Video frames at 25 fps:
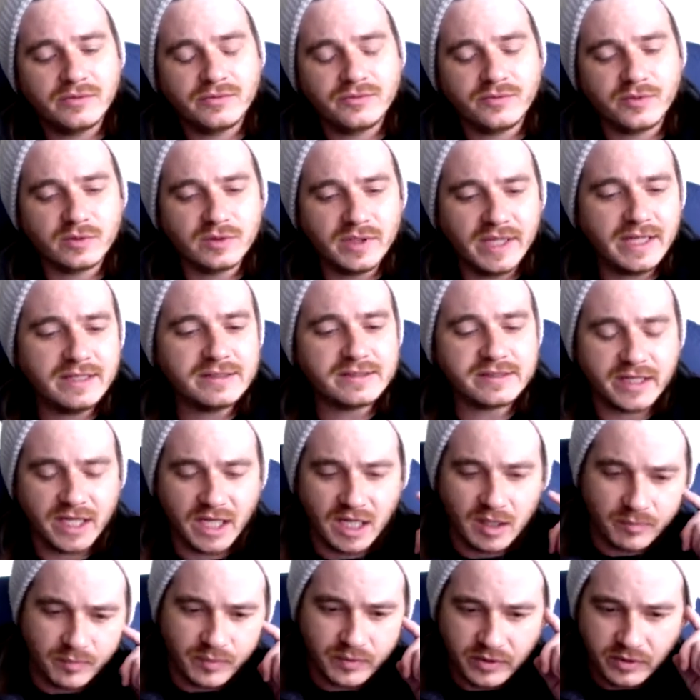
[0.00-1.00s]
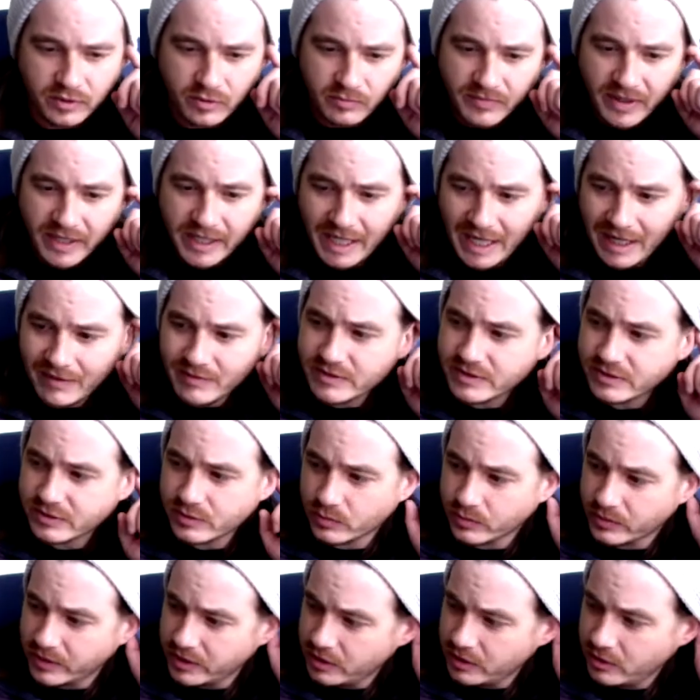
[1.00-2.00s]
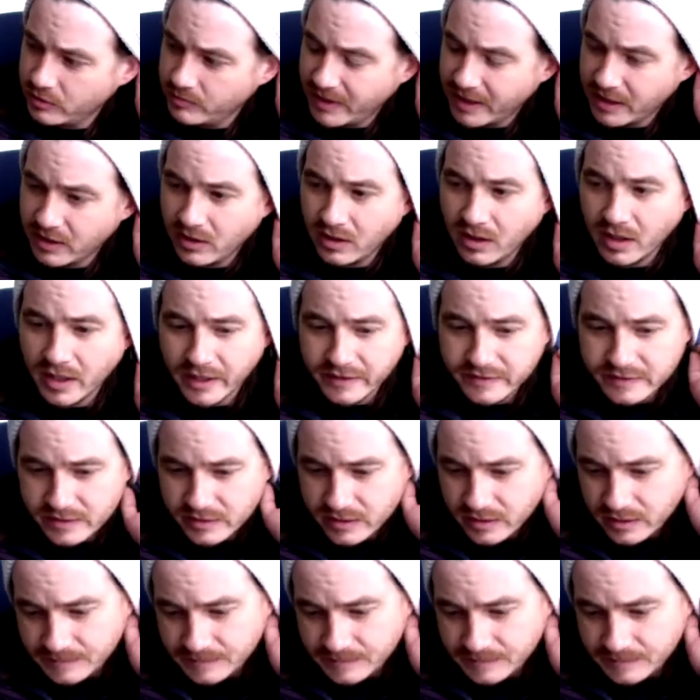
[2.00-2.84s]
for landscape, you may have a story, you may not.